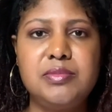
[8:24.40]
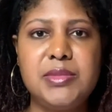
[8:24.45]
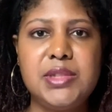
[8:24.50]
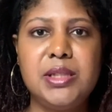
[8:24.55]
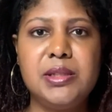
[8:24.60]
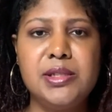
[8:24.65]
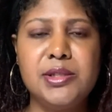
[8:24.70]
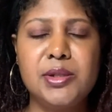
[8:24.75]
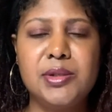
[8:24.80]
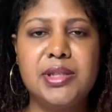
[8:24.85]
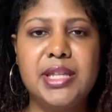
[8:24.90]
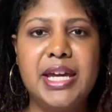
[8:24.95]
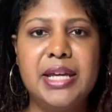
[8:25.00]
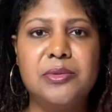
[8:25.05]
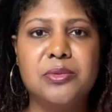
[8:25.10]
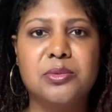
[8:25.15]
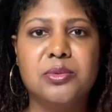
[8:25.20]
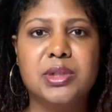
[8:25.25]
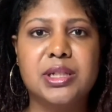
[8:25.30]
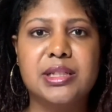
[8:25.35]
So
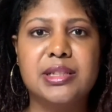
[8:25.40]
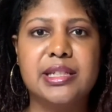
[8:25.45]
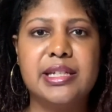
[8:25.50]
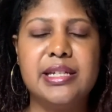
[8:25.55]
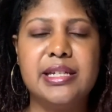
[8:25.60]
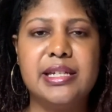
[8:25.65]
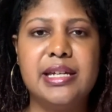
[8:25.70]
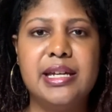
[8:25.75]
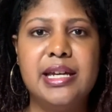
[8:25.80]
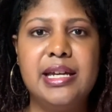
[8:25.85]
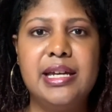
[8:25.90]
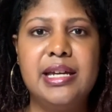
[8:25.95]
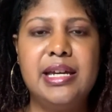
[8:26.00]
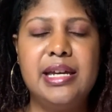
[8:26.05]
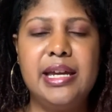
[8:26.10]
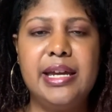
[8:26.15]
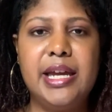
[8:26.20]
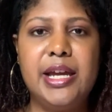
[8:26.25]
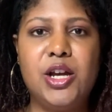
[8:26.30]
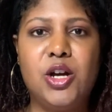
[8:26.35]
that really
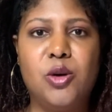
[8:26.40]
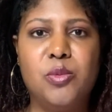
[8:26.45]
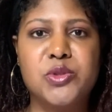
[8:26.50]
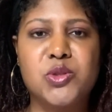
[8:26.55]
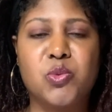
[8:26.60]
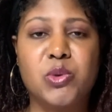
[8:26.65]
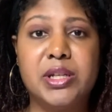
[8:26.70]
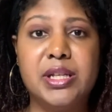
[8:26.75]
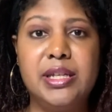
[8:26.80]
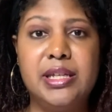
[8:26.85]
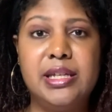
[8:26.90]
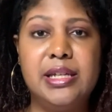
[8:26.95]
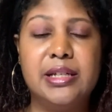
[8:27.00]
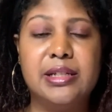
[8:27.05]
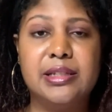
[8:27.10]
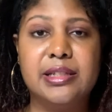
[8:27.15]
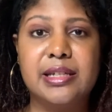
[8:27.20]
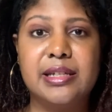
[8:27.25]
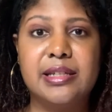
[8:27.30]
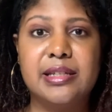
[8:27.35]
helps with
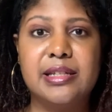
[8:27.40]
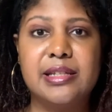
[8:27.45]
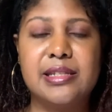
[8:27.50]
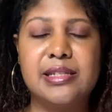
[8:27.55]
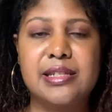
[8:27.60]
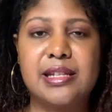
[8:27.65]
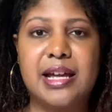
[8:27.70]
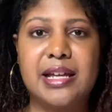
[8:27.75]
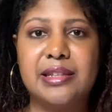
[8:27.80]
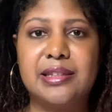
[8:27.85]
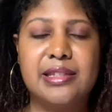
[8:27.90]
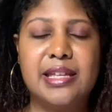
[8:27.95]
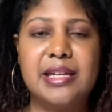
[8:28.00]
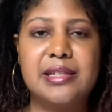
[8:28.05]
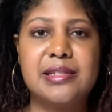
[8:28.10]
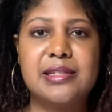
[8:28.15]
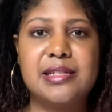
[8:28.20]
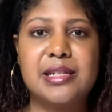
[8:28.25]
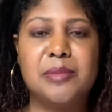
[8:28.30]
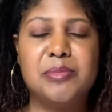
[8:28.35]
healing. It's like
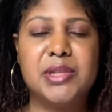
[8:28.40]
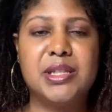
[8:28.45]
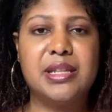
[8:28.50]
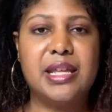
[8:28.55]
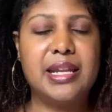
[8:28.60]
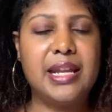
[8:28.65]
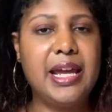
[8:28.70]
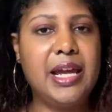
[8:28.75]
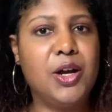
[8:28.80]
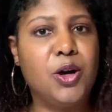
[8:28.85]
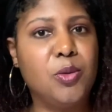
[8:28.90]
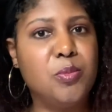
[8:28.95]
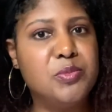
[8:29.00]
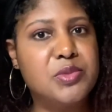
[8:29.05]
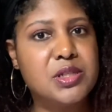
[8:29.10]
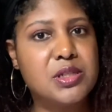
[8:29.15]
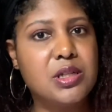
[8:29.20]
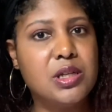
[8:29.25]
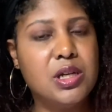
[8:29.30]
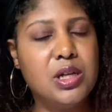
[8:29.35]
that's something that
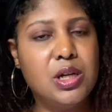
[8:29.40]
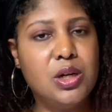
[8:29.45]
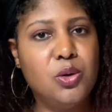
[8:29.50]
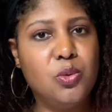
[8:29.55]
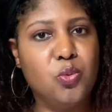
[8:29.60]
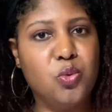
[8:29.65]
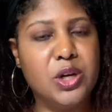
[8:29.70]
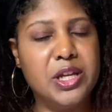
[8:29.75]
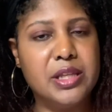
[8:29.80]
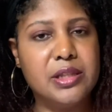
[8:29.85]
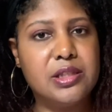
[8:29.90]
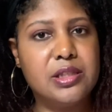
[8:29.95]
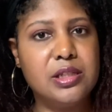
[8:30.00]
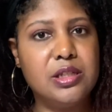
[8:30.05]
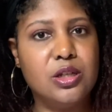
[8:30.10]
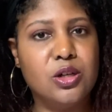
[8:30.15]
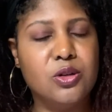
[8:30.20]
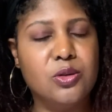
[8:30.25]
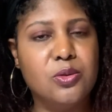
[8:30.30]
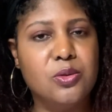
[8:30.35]
helps with,
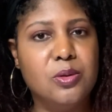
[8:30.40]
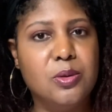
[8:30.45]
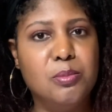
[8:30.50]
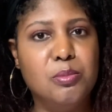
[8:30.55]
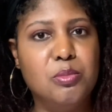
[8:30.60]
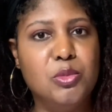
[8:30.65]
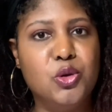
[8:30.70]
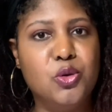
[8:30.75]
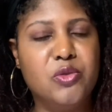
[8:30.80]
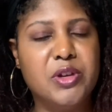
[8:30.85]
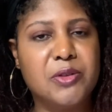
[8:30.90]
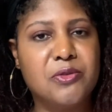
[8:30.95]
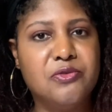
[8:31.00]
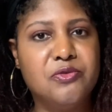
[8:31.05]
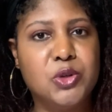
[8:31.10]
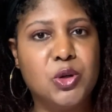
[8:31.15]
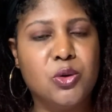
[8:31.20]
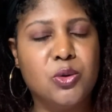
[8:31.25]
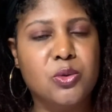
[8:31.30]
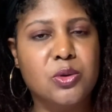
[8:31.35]
moving
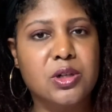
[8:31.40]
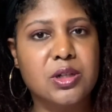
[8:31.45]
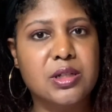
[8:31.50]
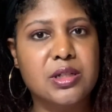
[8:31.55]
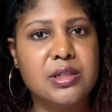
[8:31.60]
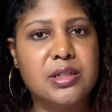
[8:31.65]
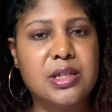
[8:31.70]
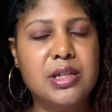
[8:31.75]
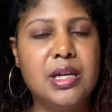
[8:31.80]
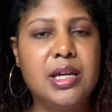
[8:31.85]
forward.